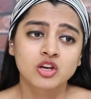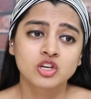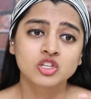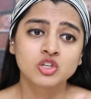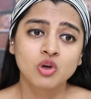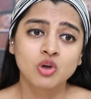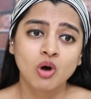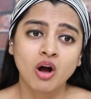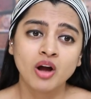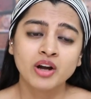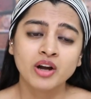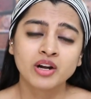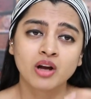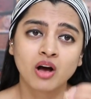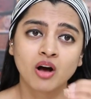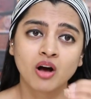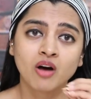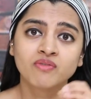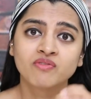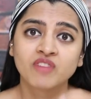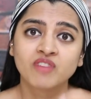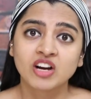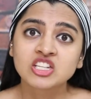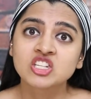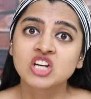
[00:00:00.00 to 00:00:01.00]

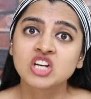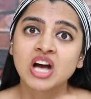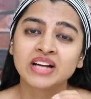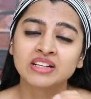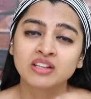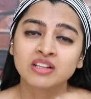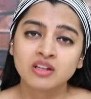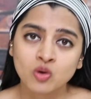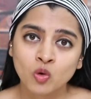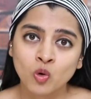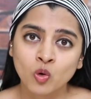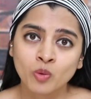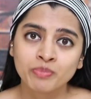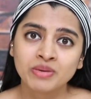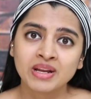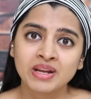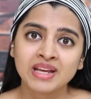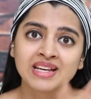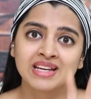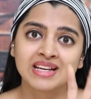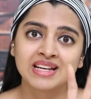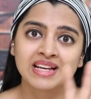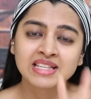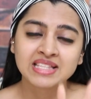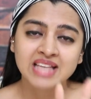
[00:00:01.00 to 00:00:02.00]
your vaginal
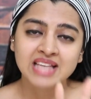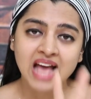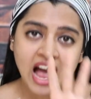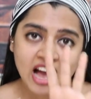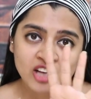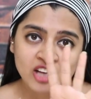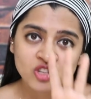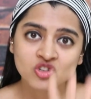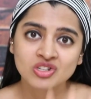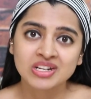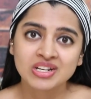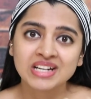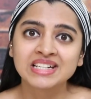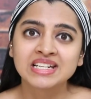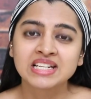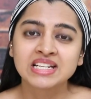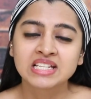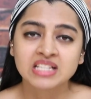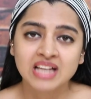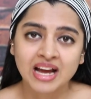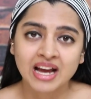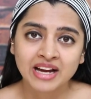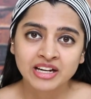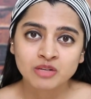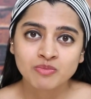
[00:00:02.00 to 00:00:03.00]
opening, it's actually
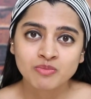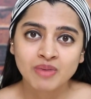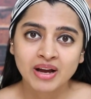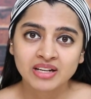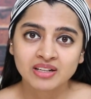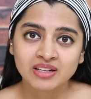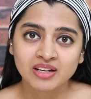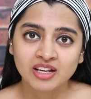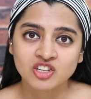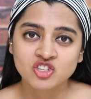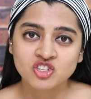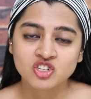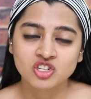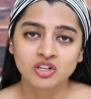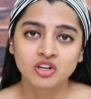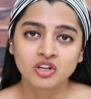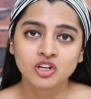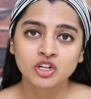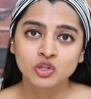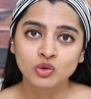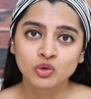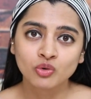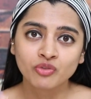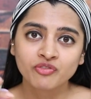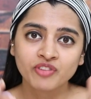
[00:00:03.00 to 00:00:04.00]
designed by
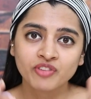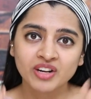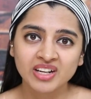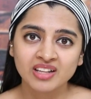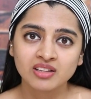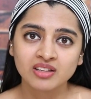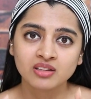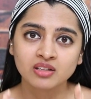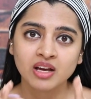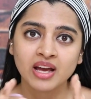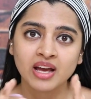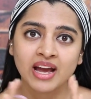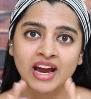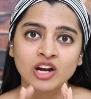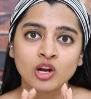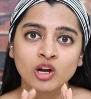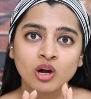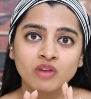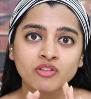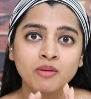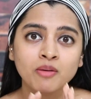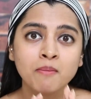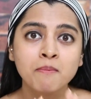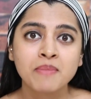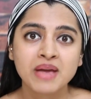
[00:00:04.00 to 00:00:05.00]
nature to fit in the head
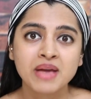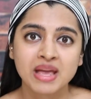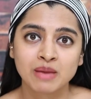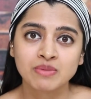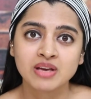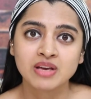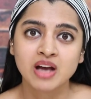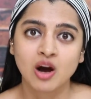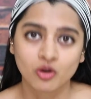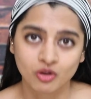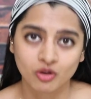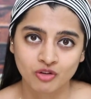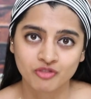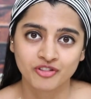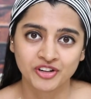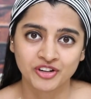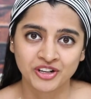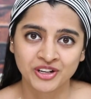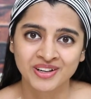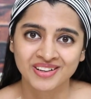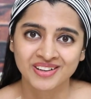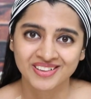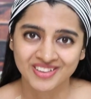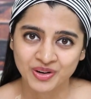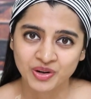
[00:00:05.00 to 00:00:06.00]
of a baby out of
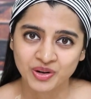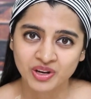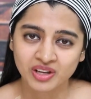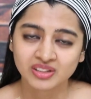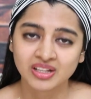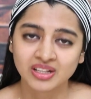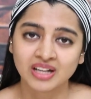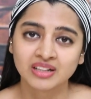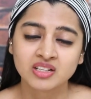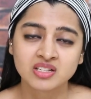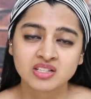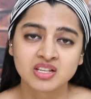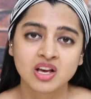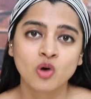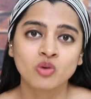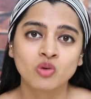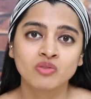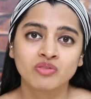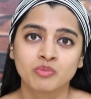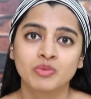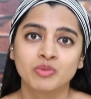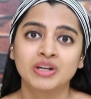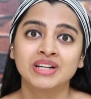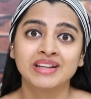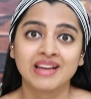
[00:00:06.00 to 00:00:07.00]
it. Okay, that is how
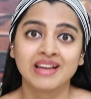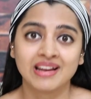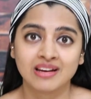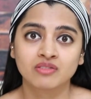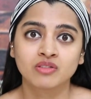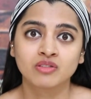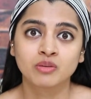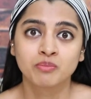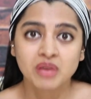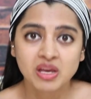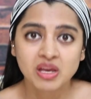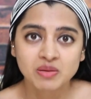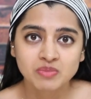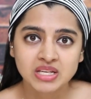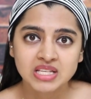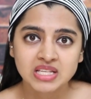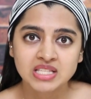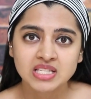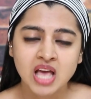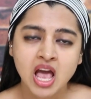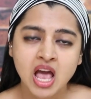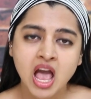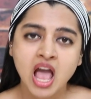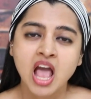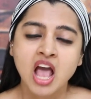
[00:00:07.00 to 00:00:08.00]
women deliver
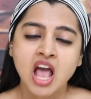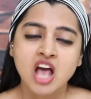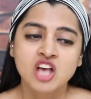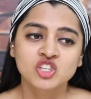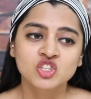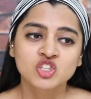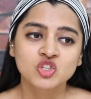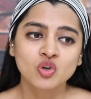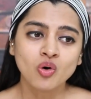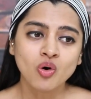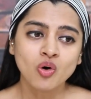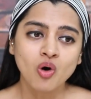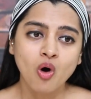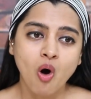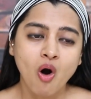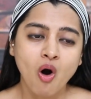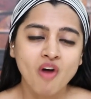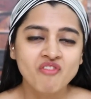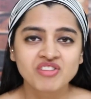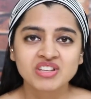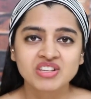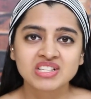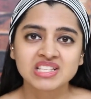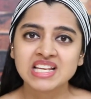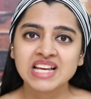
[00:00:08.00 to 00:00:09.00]
babies. So
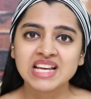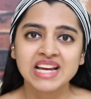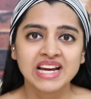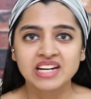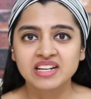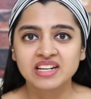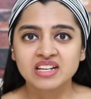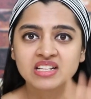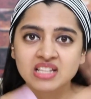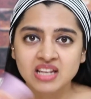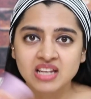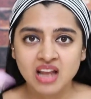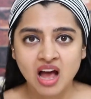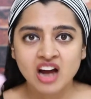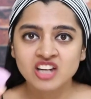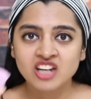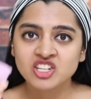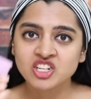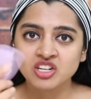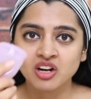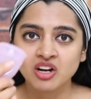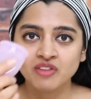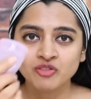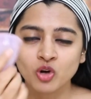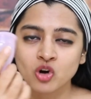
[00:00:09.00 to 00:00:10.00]
obviously it is
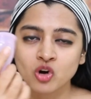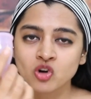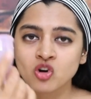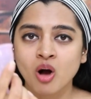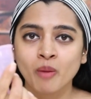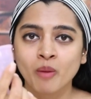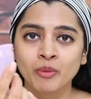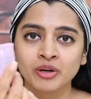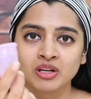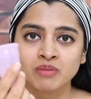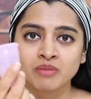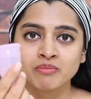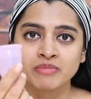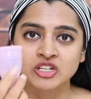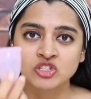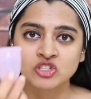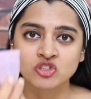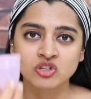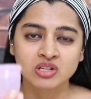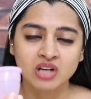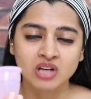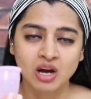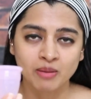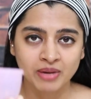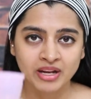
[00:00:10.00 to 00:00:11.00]
large enough to accommodate a
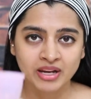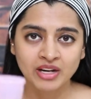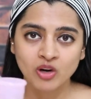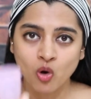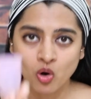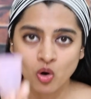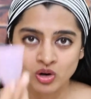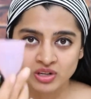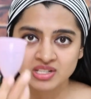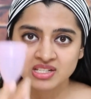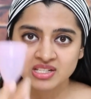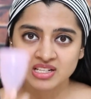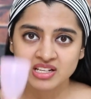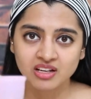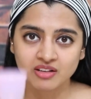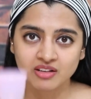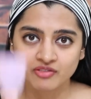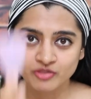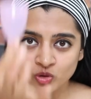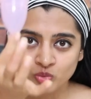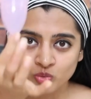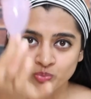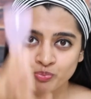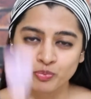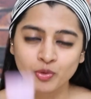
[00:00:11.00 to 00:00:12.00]
menstrual cup. Like honestly,
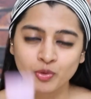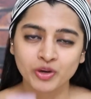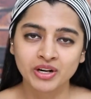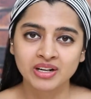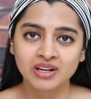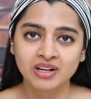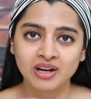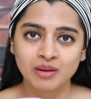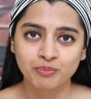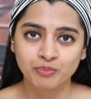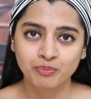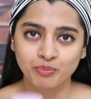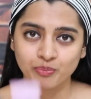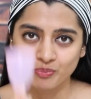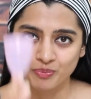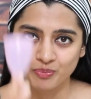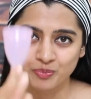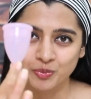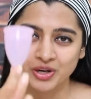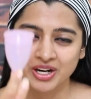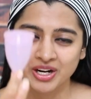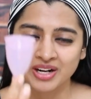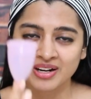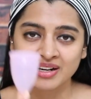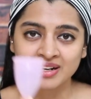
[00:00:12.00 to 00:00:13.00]
if you put it
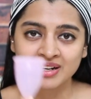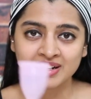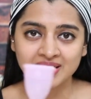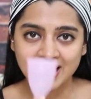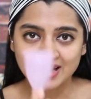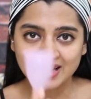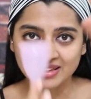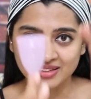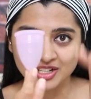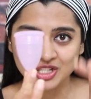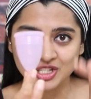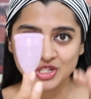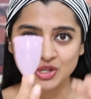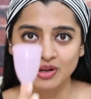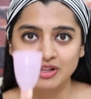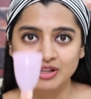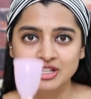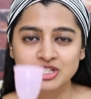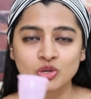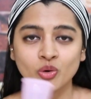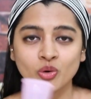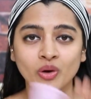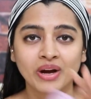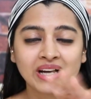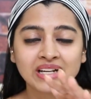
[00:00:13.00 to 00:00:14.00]
in like this
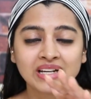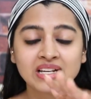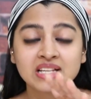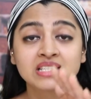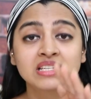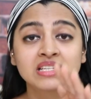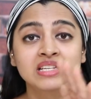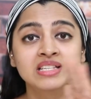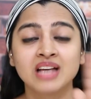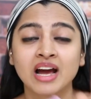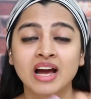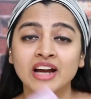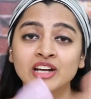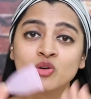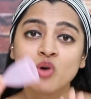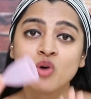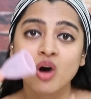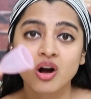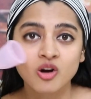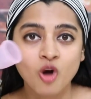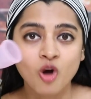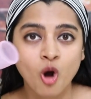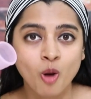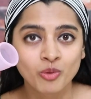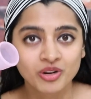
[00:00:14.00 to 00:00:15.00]
also, it is designed to
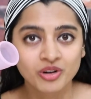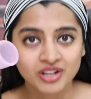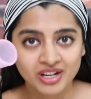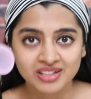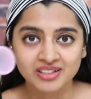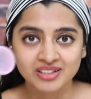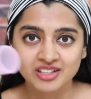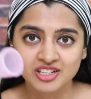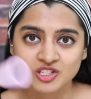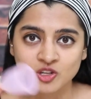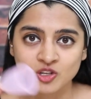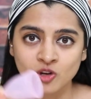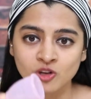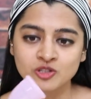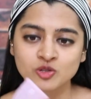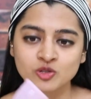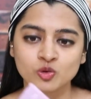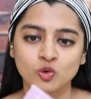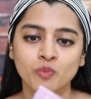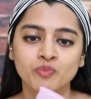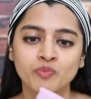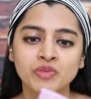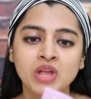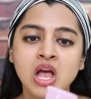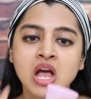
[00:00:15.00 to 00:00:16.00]
accommodate this
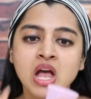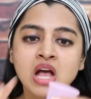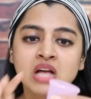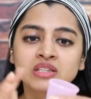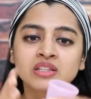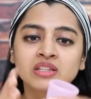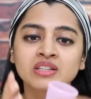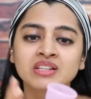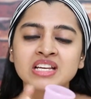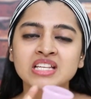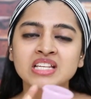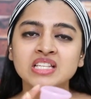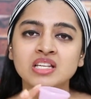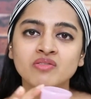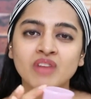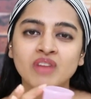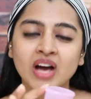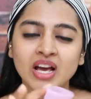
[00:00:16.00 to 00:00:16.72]
also. The reason